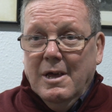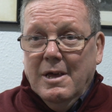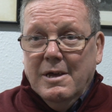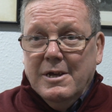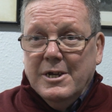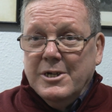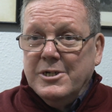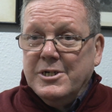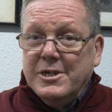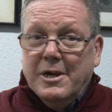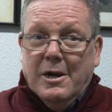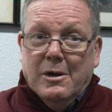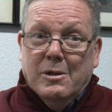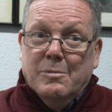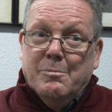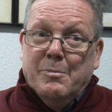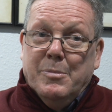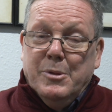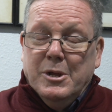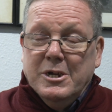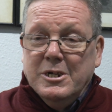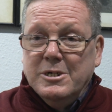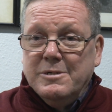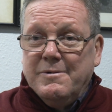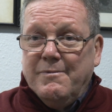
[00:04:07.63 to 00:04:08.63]
his cell and
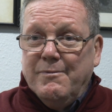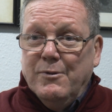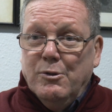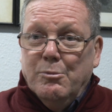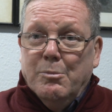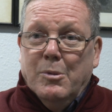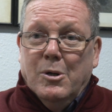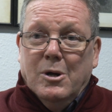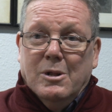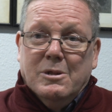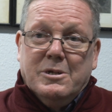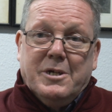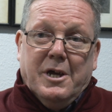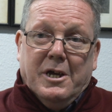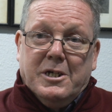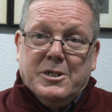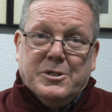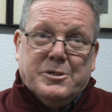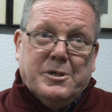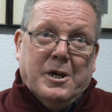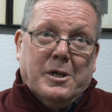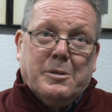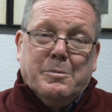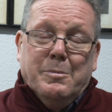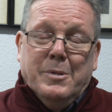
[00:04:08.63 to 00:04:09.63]
plays football and kicks
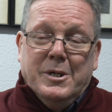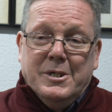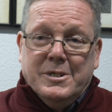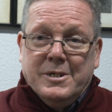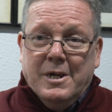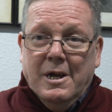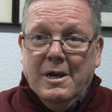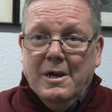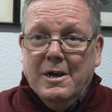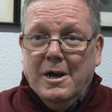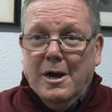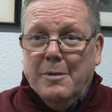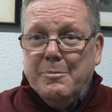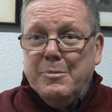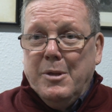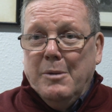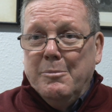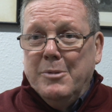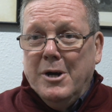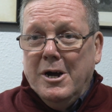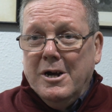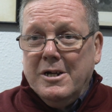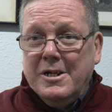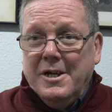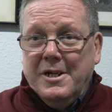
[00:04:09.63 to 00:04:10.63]
rugbies up the
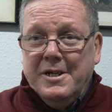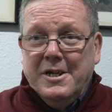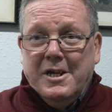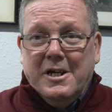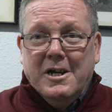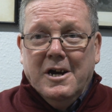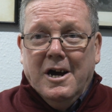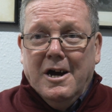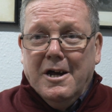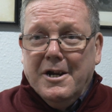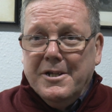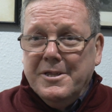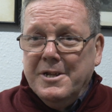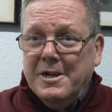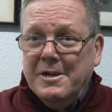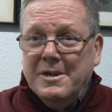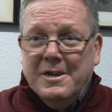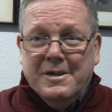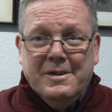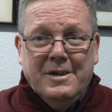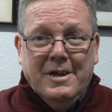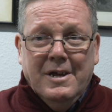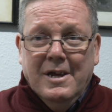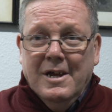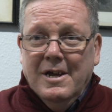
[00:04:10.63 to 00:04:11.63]
back in the
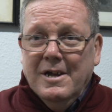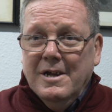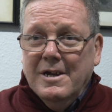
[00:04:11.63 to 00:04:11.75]
garden,